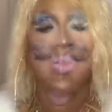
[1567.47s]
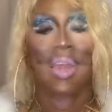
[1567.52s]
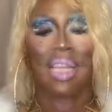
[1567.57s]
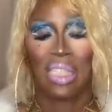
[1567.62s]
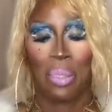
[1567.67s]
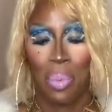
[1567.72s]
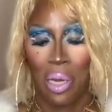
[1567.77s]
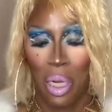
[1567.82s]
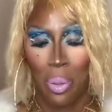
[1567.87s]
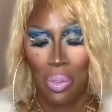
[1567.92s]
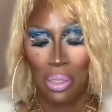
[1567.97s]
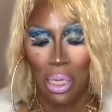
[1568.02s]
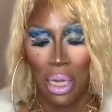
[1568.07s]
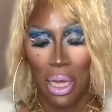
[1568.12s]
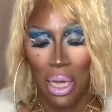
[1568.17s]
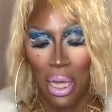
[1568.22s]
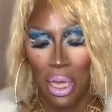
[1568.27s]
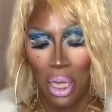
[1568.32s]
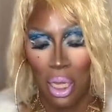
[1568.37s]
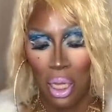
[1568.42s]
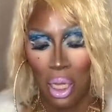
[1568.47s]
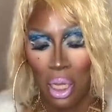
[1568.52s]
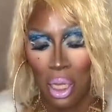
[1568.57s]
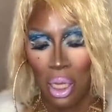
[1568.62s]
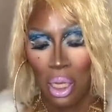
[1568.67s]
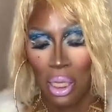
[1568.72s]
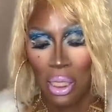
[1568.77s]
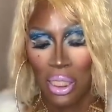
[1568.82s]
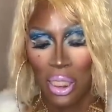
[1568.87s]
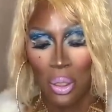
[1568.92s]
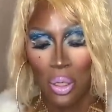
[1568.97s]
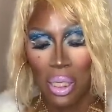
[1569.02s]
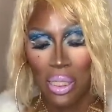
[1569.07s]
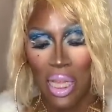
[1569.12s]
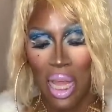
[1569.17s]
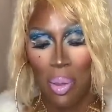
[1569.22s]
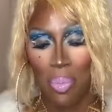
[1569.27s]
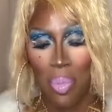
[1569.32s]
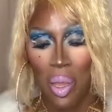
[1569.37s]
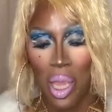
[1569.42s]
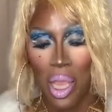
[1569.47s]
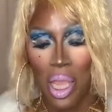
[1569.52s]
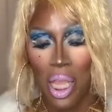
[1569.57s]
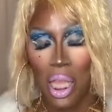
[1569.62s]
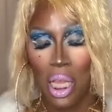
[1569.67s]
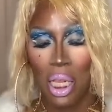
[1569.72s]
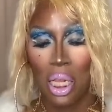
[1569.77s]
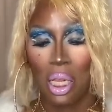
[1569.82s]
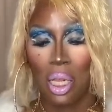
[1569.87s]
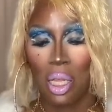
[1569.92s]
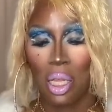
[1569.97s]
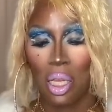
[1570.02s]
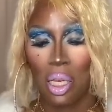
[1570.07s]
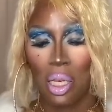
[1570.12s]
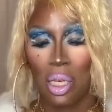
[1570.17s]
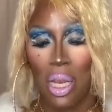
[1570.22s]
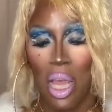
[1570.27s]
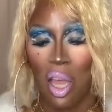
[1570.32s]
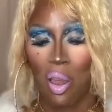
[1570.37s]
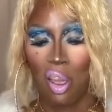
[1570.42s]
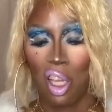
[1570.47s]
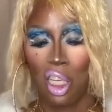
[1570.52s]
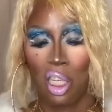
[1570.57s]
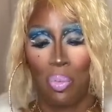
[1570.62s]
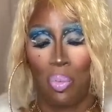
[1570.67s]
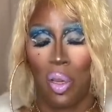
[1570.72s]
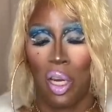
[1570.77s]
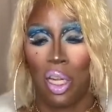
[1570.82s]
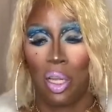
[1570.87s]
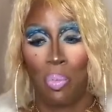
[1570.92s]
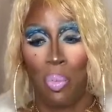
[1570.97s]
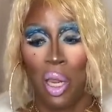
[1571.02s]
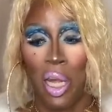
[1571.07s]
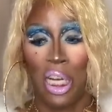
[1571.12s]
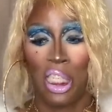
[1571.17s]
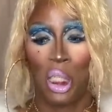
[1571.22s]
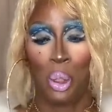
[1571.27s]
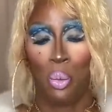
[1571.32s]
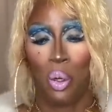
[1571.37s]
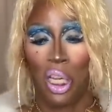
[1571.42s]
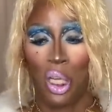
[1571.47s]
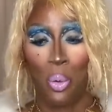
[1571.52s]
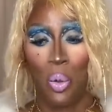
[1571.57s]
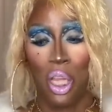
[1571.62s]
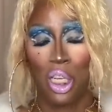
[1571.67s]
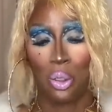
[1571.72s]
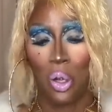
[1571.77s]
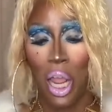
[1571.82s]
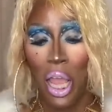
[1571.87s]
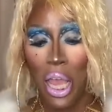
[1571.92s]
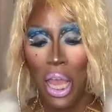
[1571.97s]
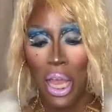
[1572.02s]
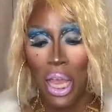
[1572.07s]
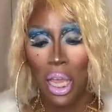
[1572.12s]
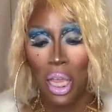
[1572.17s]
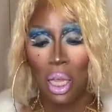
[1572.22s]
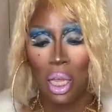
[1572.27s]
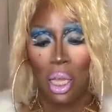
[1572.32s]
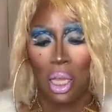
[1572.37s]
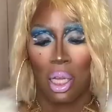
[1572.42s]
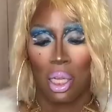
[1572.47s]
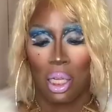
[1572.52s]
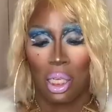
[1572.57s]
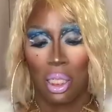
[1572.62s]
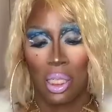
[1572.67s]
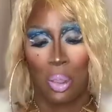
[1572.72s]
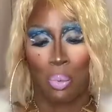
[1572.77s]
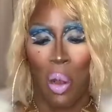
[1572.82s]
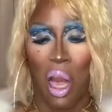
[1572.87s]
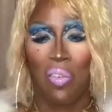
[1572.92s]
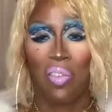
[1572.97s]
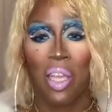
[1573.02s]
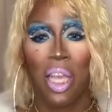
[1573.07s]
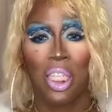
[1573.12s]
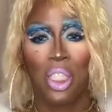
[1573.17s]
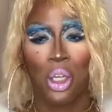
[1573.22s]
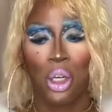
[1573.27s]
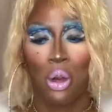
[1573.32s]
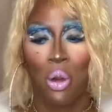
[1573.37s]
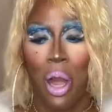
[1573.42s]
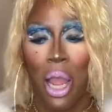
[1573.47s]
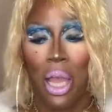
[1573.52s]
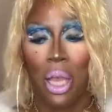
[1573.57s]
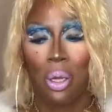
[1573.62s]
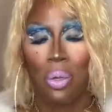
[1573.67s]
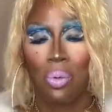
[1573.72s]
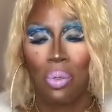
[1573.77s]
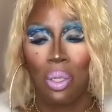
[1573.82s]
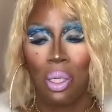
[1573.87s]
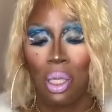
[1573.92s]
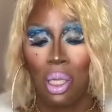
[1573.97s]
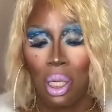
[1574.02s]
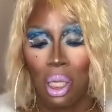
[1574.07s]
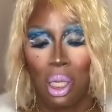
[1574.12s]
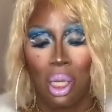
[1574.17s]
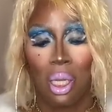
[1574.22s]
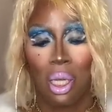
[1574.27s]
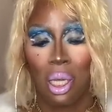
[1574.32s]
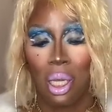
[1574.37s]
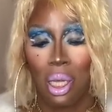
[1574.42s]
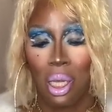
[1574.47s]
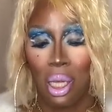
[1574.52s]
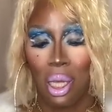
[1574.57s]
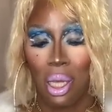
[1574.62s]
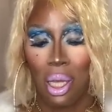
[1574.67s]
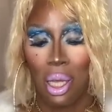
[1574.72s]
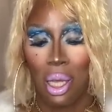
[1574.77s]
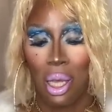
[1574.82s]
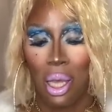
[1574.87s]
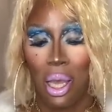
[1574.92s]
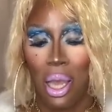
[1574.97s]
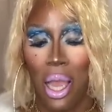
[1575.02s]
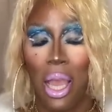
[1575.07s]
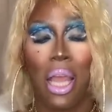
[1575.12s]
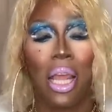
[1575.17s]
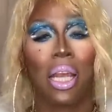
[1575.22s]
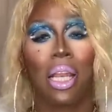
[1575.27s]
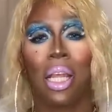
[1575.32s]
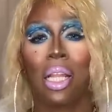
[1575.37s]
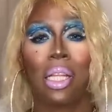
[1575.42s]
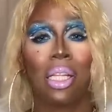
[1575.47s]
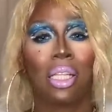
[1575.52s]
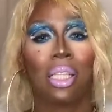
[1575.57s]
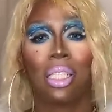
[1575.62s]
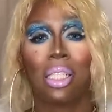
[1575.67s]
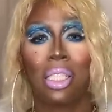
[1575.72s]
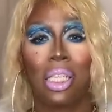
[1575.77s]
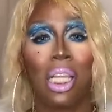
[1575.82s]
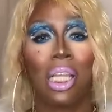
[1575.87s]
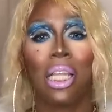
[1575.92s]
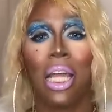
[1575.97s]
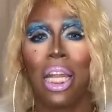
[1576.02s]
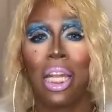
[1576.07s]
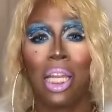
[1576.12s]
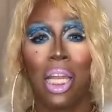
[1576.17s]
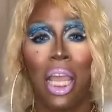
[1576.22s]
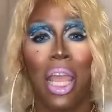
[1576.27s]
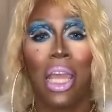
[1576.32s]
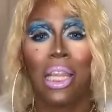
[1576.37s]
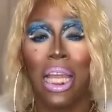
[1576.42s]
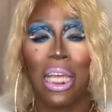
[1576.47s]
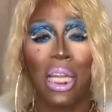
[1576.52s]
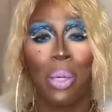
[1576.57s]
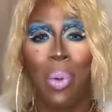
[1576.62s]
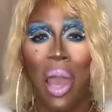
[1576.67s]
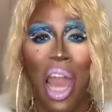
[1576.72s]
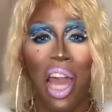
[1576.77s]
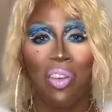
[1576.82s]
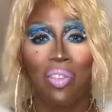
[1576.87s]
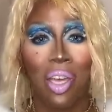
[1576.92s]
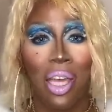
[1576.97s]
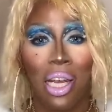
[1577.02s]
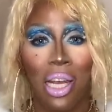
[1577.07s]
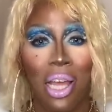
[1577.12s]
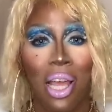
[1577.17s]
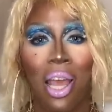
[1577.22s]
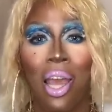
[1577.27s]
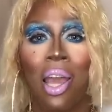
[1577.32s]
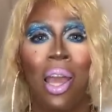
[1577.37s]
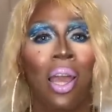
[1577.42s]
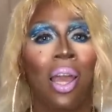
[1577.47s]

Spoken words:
And then somebody was like, so does that mean that being that you want to quit drag, does Raven get your crown? And he let them have it.